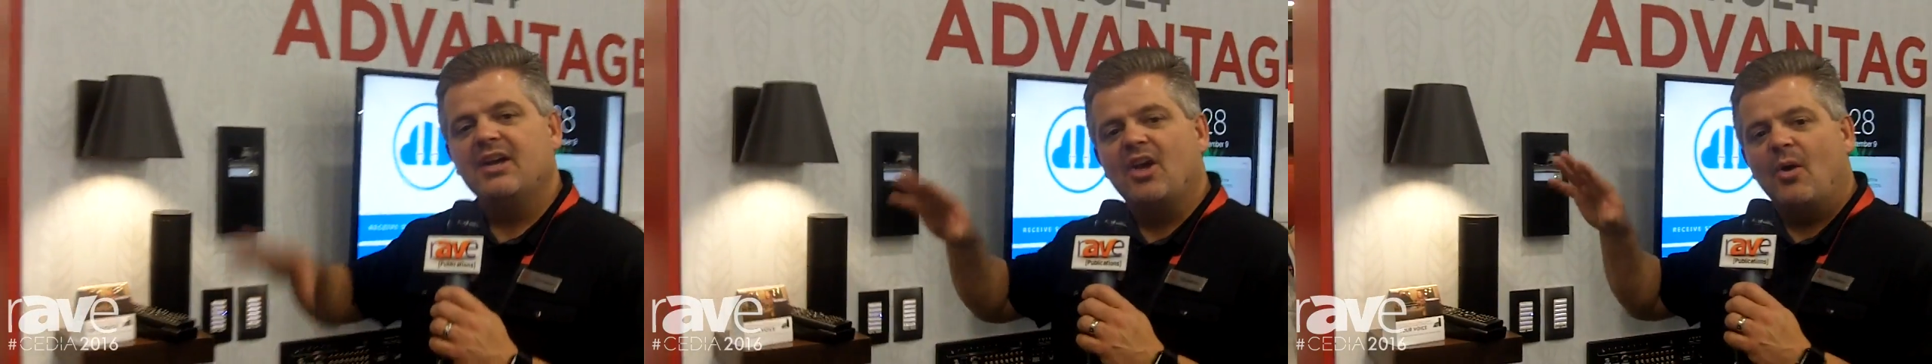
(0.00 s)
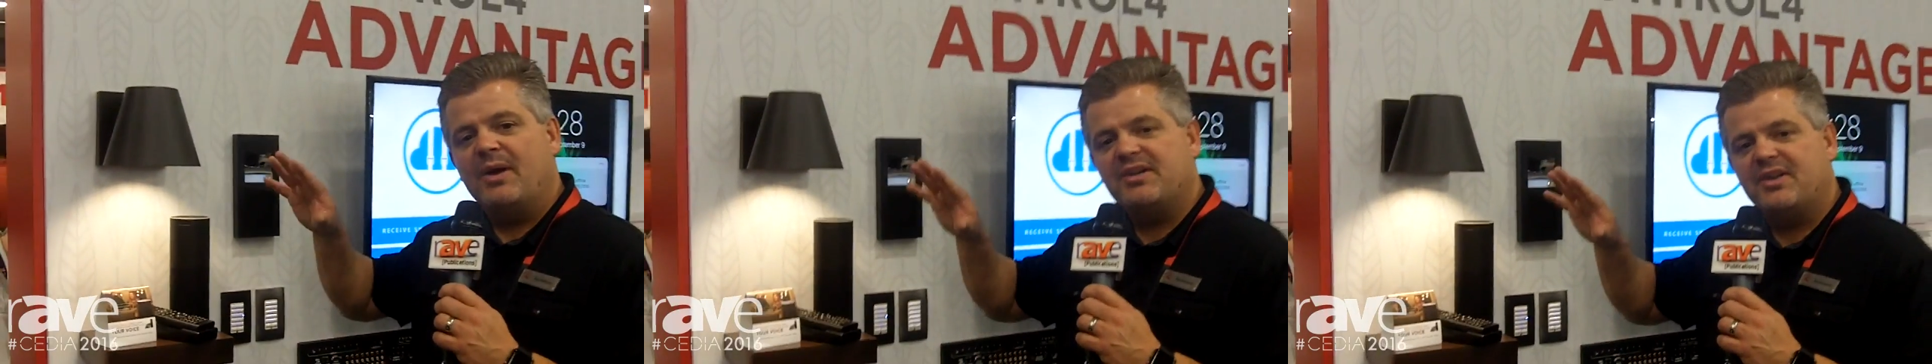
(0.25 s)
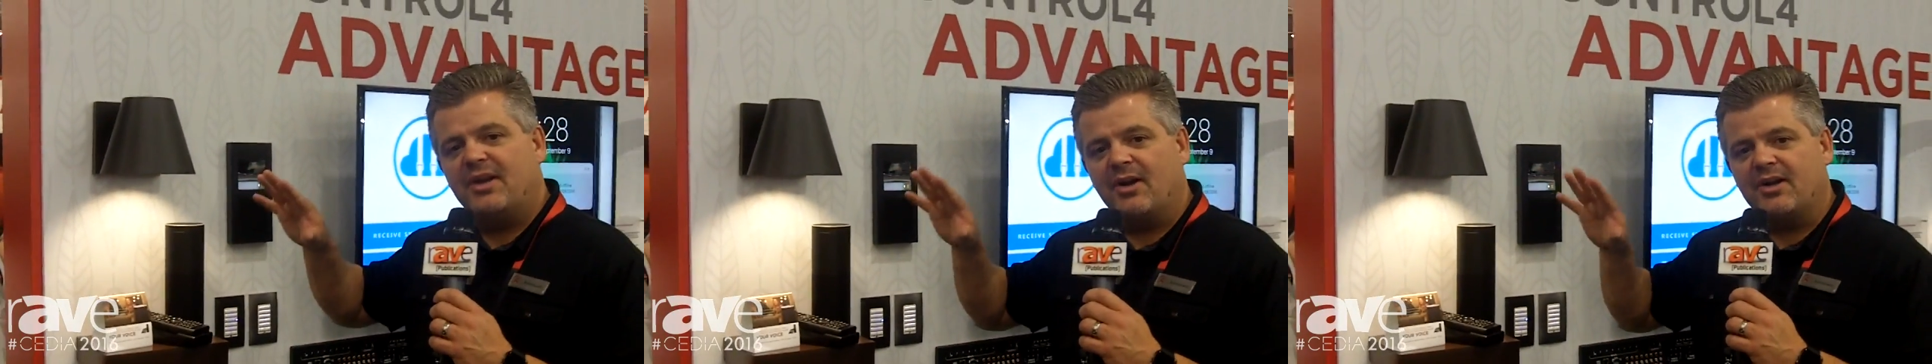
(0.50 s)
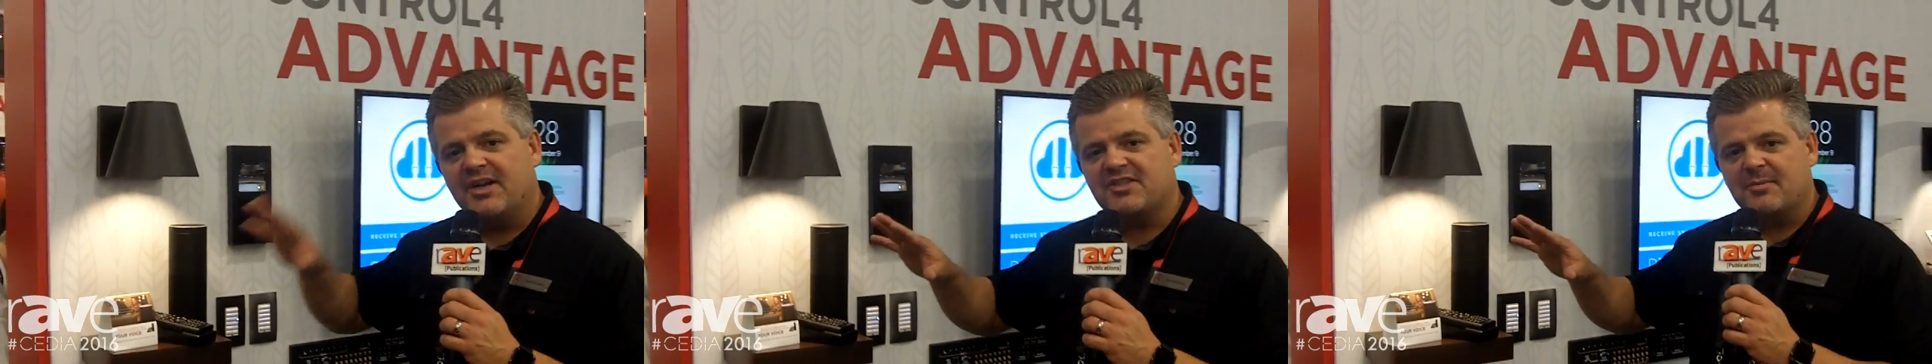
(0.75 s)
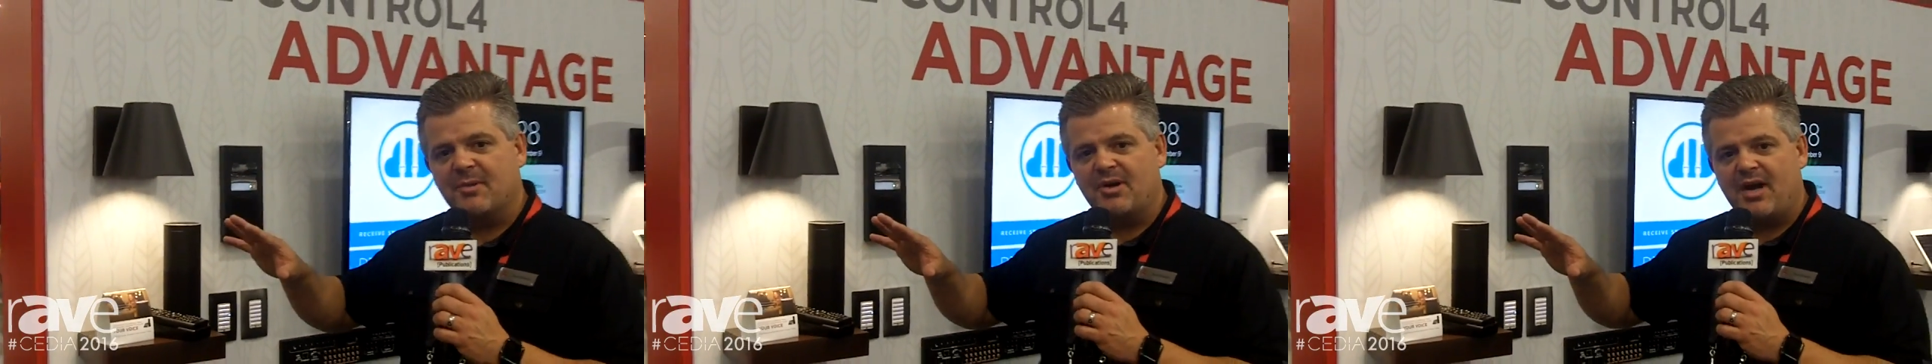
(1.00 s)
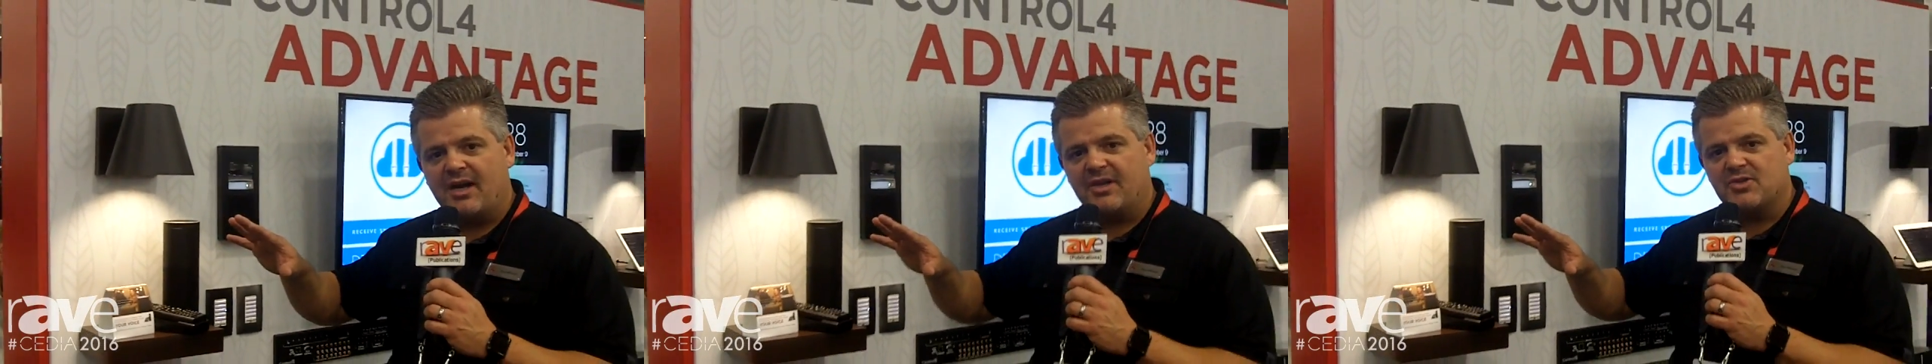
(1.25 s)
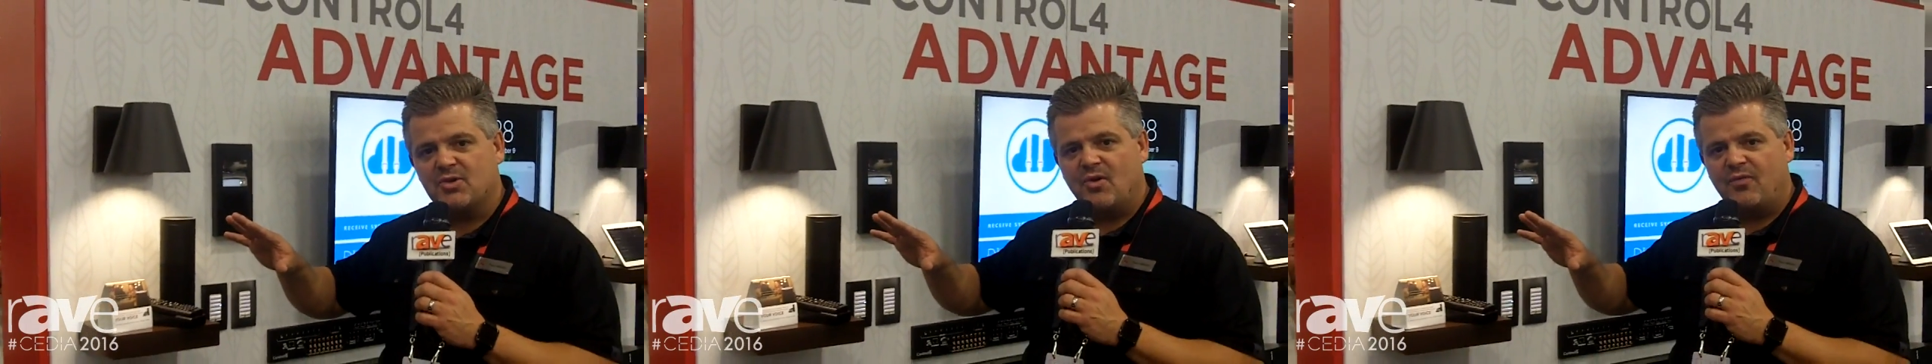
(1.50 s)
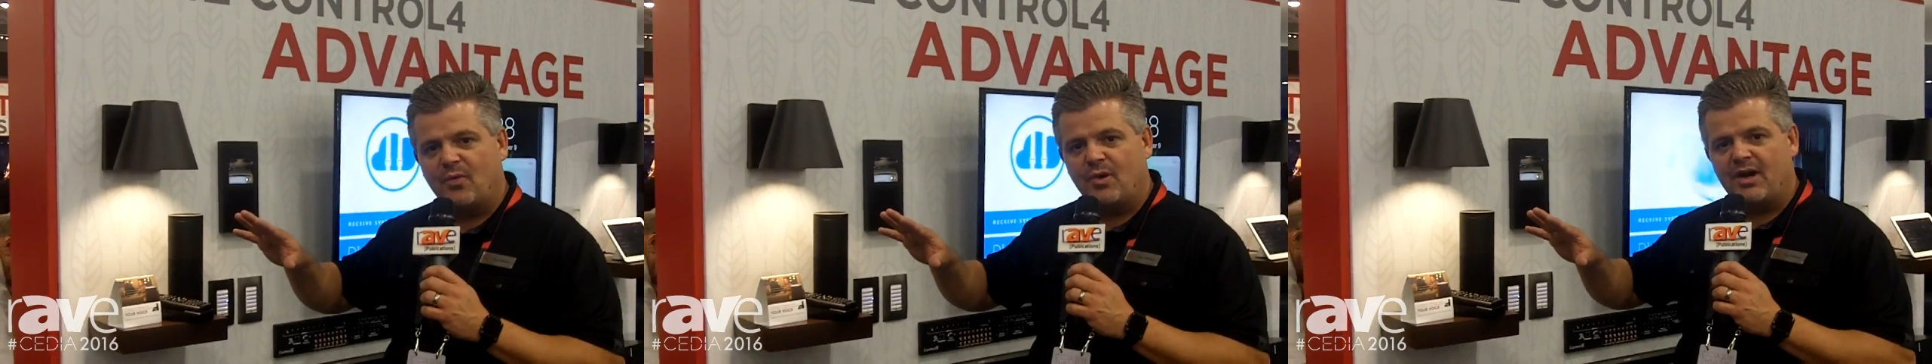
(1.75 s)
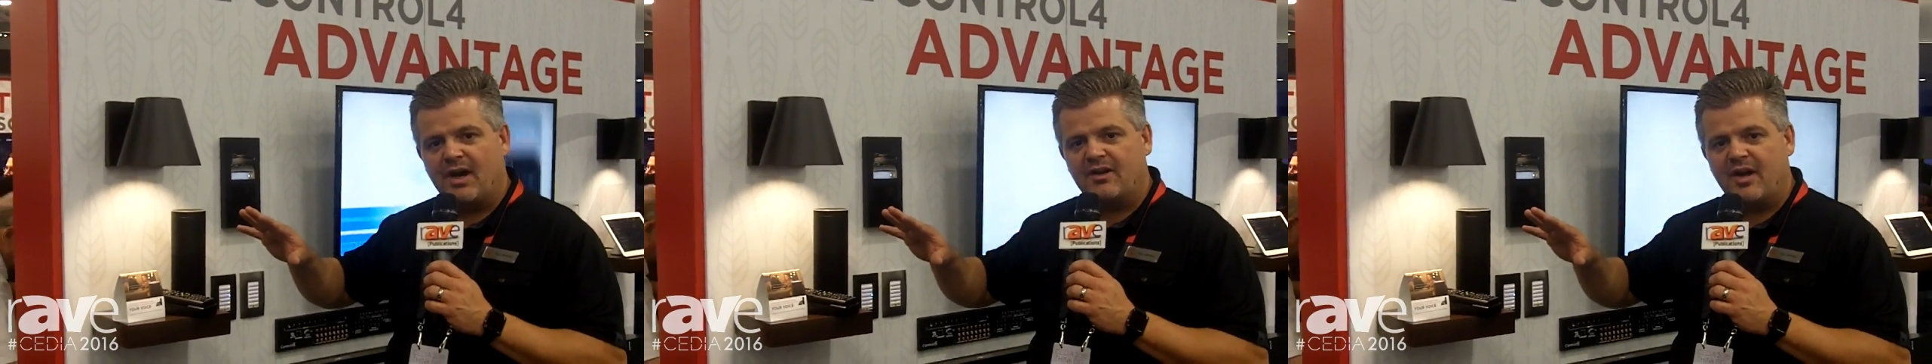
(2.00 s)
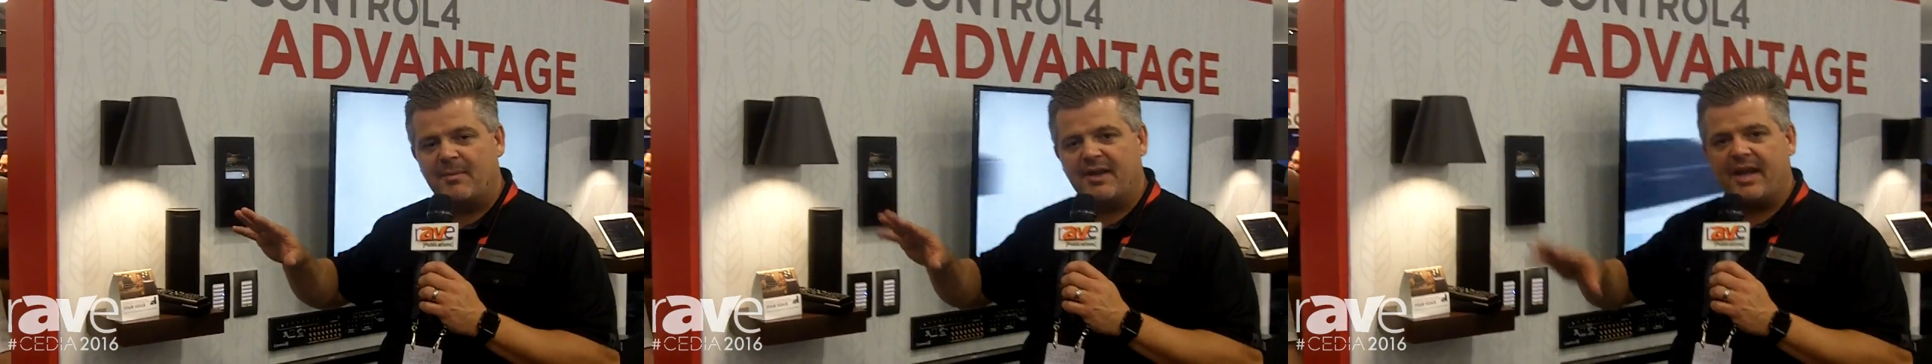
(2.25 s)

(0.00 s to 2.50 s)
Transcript: Go into their customer.control4.com